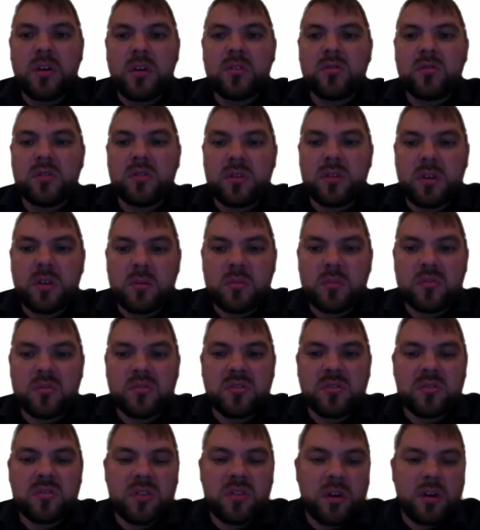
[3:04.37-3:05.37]
So numbers
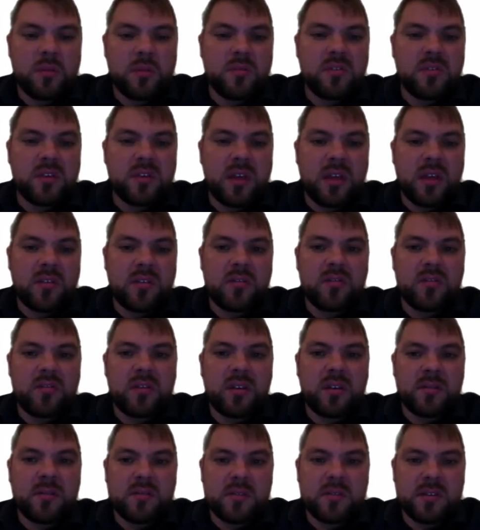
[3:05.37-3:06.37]
that times together to
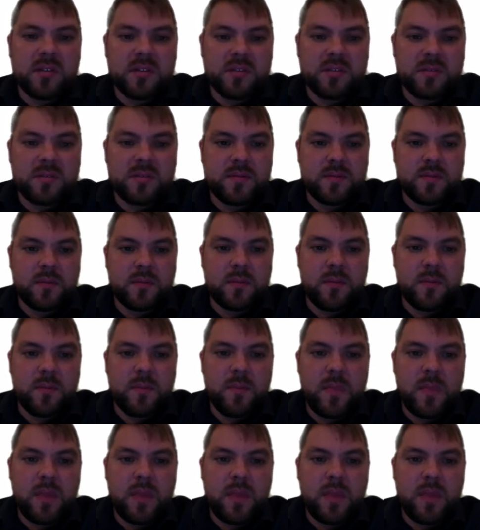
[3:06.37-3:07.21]
give you 84.